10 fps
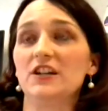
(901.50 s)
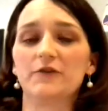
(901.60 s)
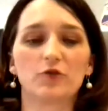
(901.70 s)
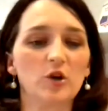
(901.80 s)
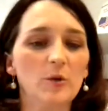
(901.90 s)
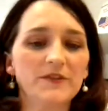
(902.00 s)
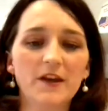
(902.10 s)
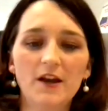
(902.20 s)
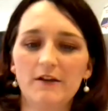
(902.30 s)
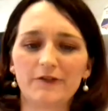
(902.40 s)
of groups
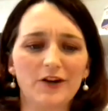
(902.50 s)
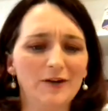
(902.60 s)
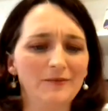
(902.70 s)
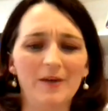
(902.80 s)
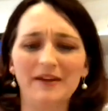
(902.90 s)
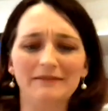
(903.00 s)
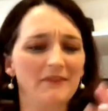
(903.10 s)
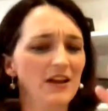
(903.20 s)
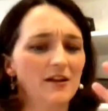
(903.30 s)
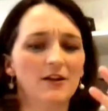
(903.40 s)
from,
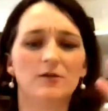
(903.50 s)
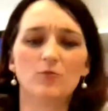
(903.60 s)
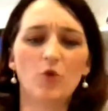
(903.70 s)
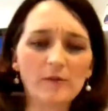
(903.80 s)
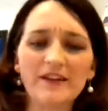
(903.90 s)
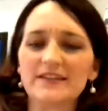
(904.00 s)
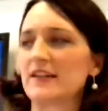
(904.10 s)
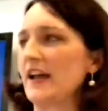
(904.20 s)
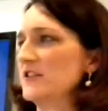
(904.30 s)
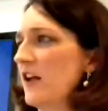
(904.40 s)
Mormons,
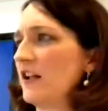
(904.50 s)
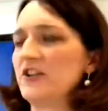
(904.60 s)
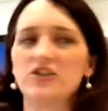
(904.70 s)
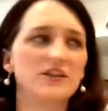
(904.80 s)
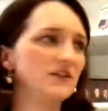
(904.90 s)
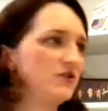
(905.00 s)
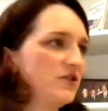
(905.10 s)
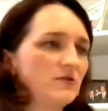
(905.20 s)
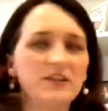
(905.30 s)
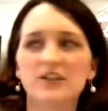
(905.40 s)
Scientologists,
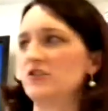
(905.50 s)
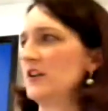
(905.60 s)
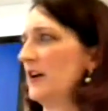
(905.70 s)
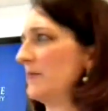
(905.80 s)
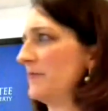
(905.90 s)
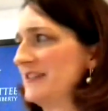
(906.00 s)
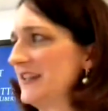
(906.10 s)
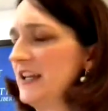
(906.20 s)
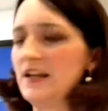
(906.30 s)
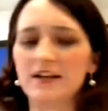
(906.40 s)
Jewish,
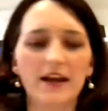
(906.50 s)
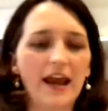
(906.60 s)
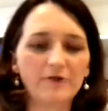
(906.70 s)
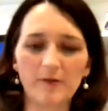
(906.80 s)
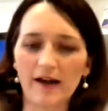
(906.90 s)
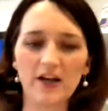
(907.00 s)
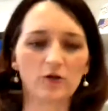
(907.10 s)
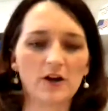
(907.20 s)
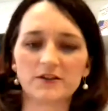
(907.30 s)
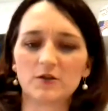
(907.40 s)
Sikh, everybody
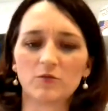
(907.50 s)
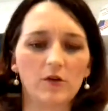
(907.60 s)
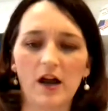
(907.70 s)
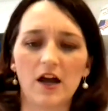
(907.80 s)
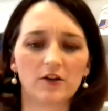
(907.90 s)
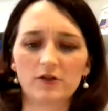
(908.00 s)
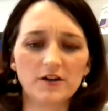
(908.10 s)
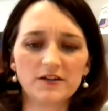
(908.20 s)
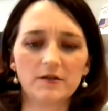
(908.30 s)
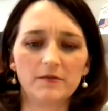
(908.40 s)
across
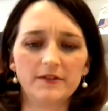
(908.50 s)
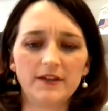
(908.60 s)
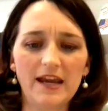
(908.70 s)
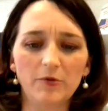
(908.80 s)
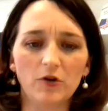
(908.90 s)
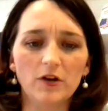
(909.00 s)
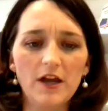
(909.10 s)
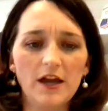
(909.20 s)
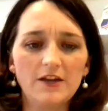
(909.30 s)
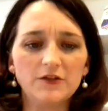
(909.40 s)
the table
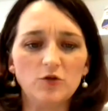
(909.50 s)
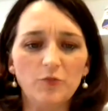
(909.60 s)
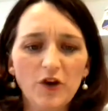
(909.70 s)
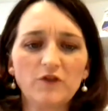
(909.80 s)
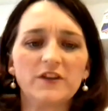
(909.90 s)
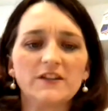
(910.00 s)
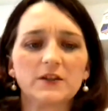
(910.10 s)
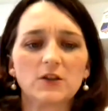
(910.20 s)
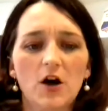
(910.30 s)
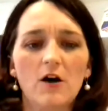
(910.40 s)
to push this
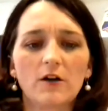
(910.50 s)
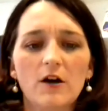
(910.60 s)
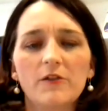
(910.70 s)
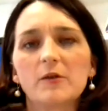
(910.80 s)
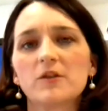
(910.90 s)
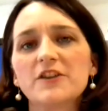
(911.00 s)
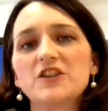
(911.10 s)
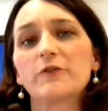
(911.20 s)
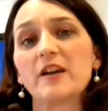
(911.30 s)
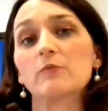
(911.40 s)
law called the Religious
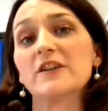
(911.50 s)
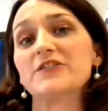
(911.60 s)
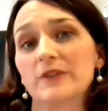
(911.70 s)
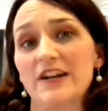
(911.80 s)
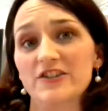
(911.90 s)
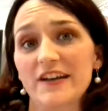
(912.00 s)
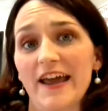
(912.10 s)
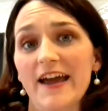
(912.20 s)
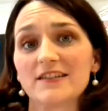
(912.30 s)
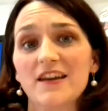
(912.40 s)
Freedom Restoration
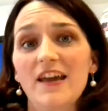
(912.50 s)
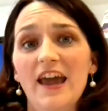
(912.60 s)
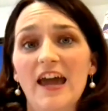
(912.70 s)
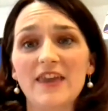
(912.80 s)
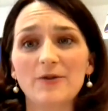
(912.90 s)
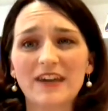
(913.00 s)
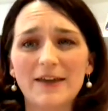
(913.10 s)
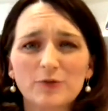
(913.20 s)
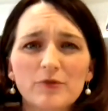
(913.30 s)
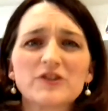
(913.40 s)
Act. And that was kind of
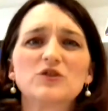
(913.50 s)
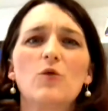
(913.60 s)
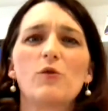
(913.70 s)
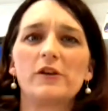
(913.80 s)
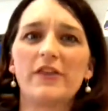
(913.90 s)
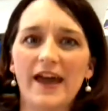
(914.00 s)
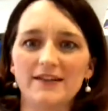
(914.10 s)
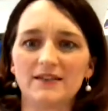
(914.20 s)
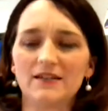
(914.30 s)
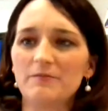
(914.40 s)
to restore that
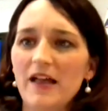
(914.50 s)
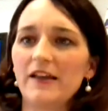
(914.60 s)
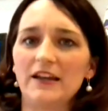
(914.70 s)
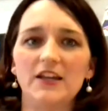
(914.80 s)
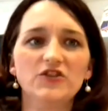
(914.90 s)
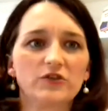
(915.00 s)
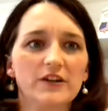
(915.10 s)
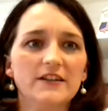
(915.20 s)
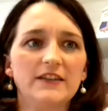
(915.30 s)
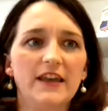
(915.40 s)
compelling
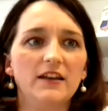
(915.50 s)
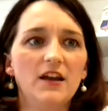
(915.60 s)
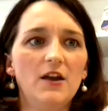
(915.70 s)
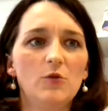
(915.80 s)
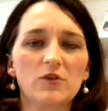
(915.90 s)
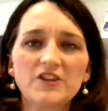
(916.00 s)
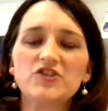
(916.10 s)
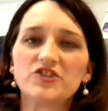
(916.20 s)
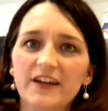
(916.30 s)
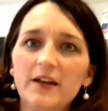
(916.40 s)
interest that religion
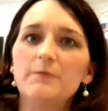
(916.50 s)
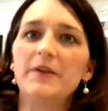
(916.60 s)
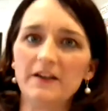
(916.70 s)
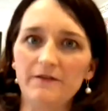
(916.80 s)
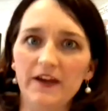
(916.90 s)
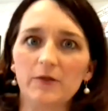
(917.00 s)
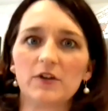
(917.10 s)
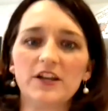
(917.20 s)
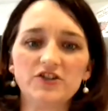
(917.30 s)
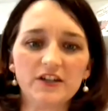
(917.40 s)
should get a benefit.
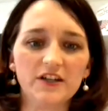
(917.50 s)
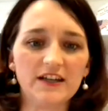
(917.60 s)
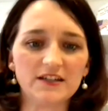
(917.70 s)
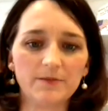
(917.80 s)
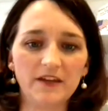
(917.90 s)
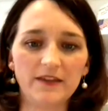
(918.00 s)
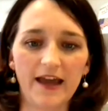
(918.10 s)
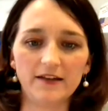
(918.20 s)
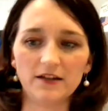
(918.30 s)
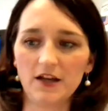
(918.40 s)
Religion is something
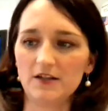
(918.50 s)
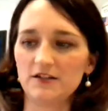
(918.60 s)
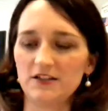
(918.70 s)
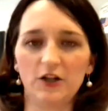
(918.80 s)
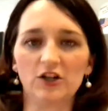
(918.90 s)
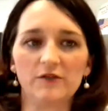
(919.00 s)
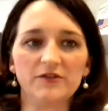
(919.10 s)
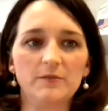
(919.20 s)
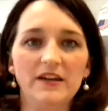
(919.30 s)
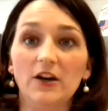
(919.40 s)
that deserves
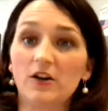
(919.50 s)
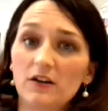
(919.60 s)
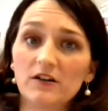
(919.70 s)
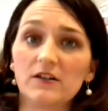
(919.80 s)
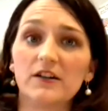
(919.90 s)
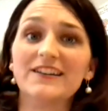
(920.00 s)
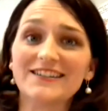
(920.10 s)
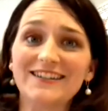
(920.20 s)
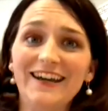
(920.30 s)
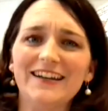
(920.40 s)
to be heard and
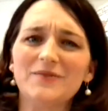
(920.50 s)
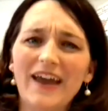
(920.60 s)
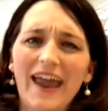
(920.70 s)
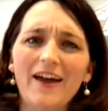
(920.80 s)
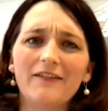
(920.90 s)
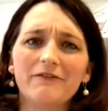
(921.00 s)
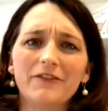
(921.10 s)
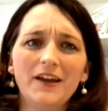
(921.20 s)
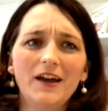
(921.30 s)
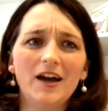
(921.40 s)
seen and have
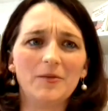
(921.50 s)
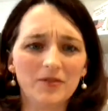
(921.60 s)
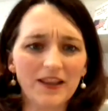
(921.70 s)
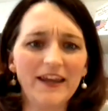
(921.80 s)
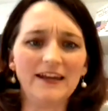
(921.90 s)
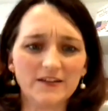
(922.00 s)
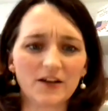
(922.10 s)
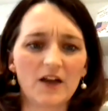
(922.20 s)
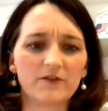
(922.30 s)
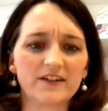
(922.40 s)
a place in the
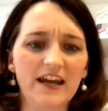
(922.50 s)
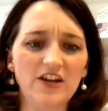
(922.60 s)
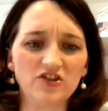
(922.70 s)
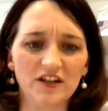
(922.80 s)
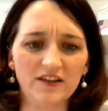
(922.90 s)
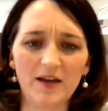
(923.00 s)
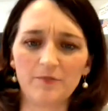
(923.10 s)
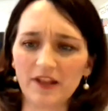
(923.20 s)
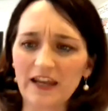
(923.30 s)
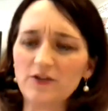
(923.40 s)
conversation, and that
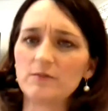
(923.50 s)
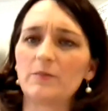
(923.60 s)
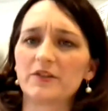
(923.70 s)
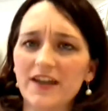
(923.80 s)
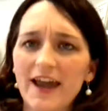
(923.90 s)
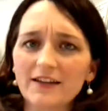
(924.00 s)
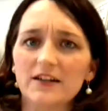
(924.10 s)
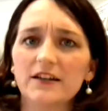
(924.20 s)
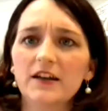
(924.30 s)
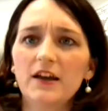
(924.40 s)
belief should be
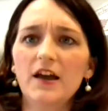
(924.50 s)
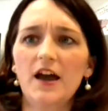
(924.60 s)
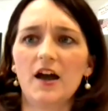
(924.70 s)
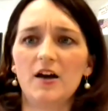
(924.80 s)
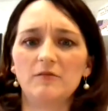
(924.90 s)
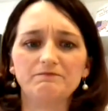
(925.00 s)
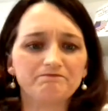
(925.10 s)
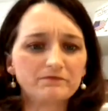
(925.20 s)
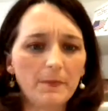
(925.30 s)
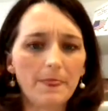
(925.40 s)
protected. And
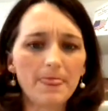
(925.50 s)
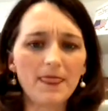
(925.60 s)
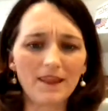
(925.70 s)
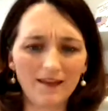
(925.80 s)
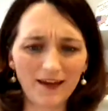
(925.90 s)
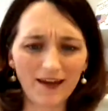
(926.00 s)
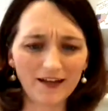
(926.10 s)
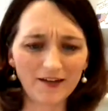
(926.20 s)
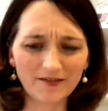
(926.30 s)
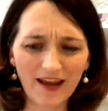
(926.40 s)

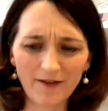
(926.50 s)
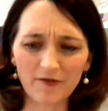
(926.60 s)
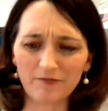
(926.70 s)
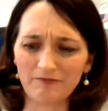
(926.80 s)
it kind of,